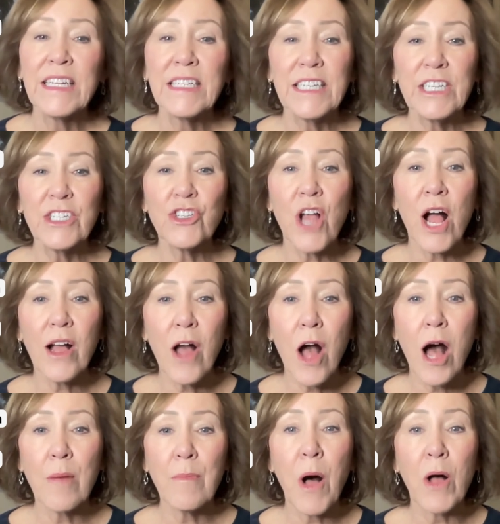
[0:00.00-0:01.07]

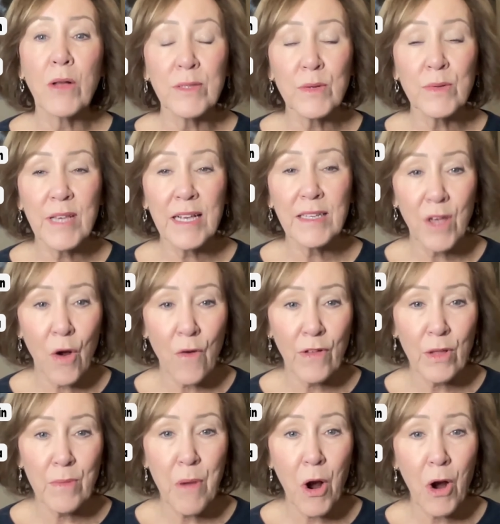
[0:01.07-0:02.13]
Niche.com also says
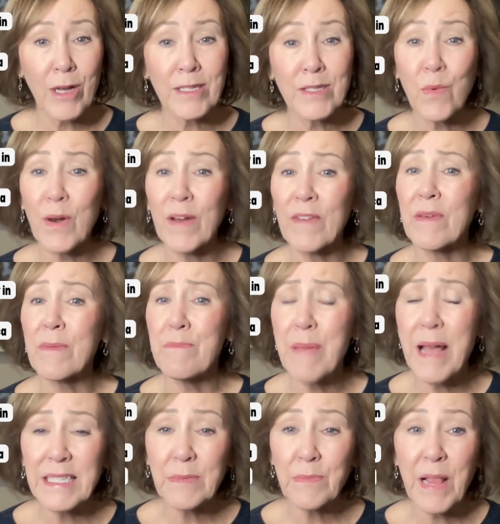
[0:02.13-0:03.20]
Overland Park is one of the
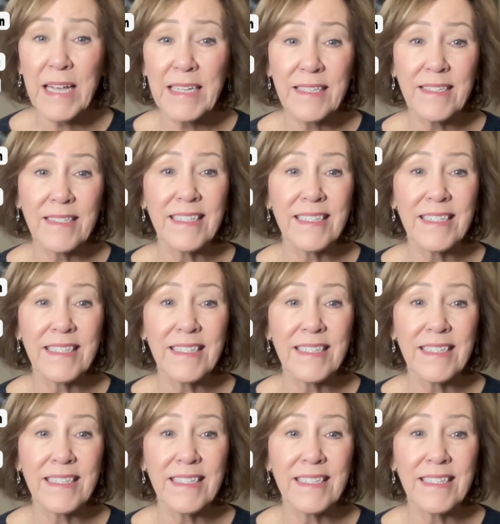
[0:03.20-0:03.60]
best places